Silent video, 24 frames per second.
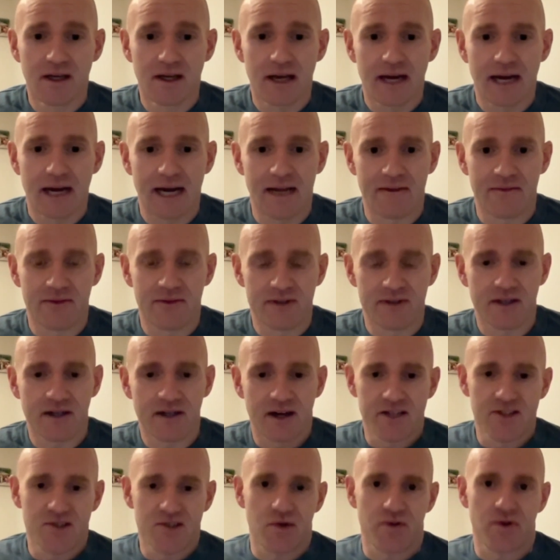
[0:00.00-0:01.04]
And
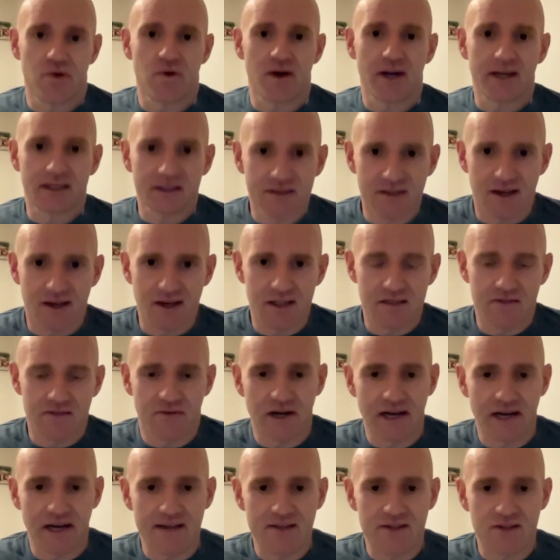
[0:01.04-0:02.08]
guys who are the right size for
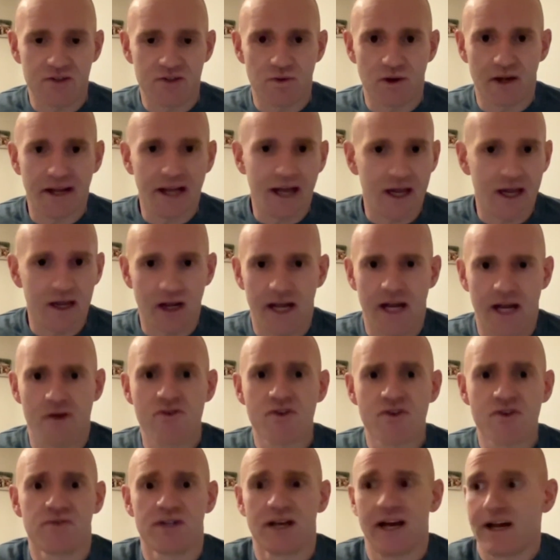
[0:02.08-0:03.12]
lasers were like, how
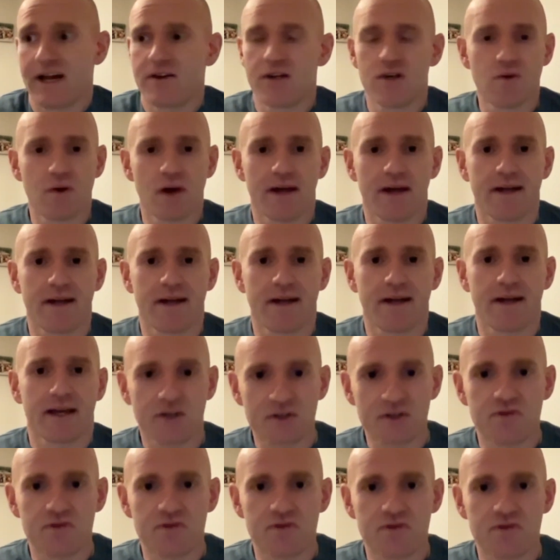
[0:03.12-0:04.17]
do
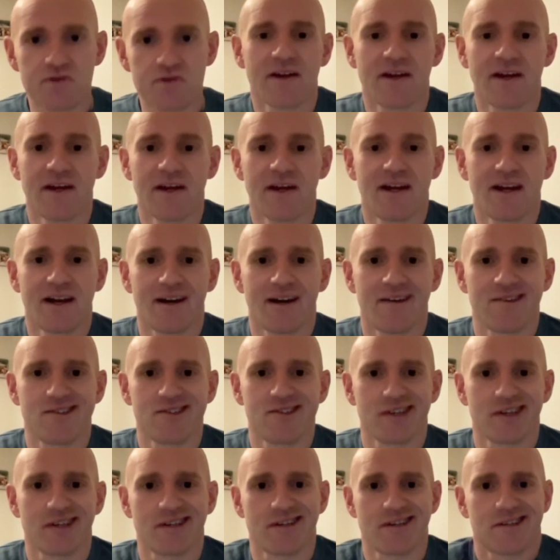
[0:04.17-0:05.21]
you do that?
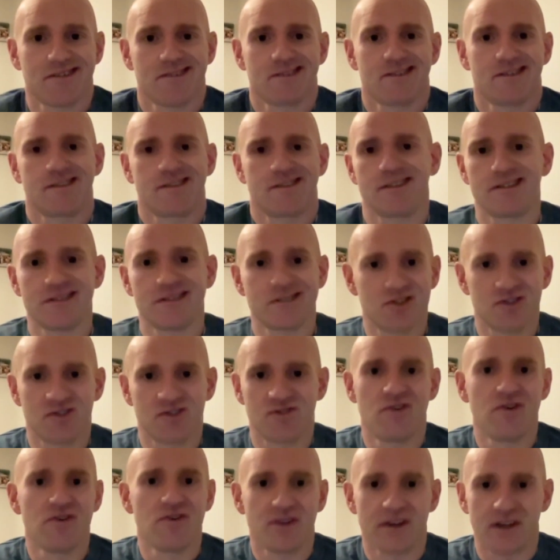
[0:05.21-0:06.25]
I was like, because this is just
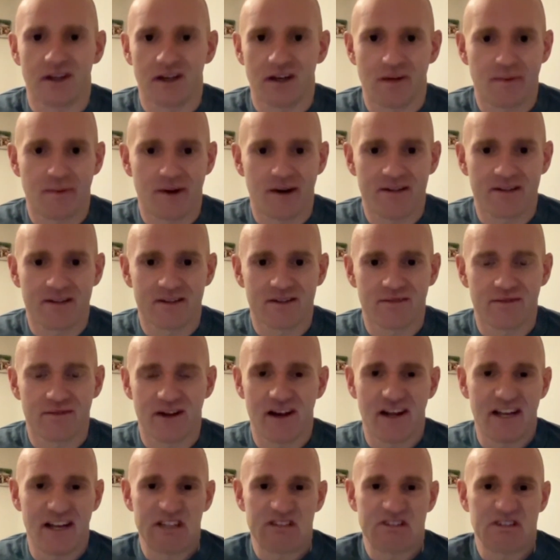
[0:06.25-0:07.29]
nothing in comparison to fit.
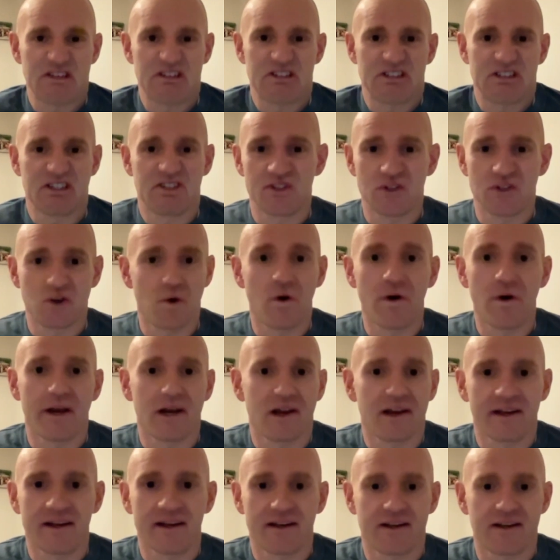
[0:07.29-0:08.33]
Like it's a toy.
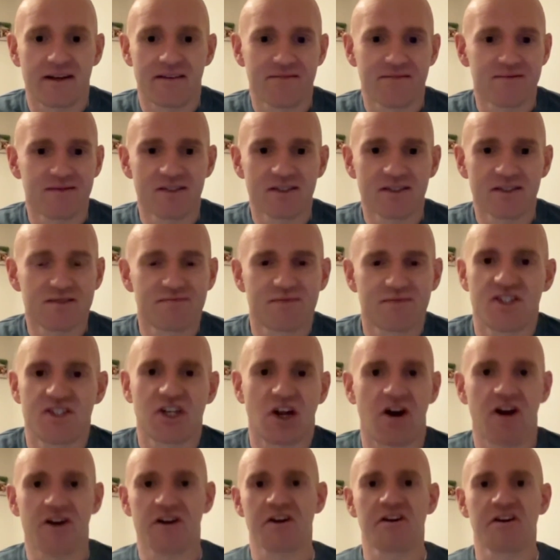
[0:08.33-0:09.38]
Like I can
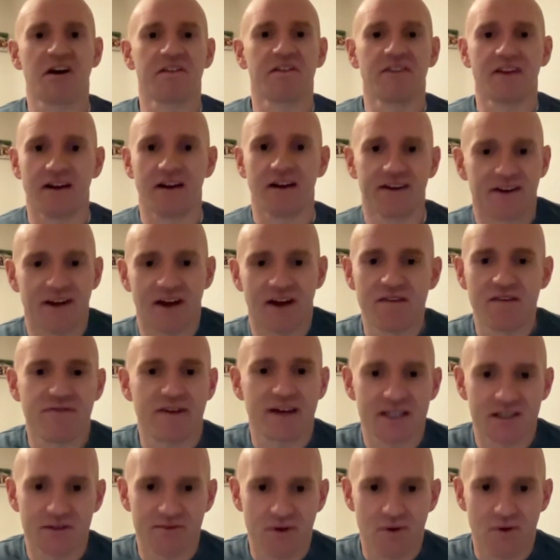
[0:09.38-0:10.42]
turn it on a knife
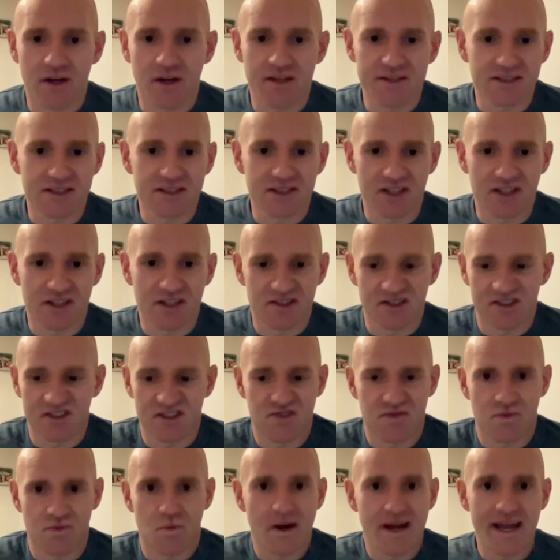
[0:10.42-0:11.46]
edge if I wanted to, because it
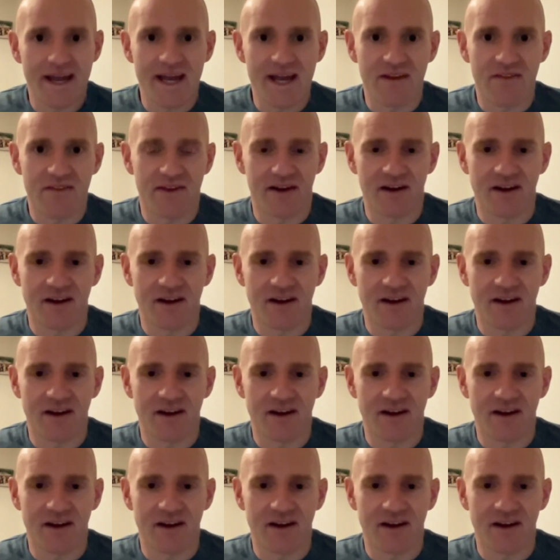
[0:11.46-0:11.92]
doesn't weigh anything.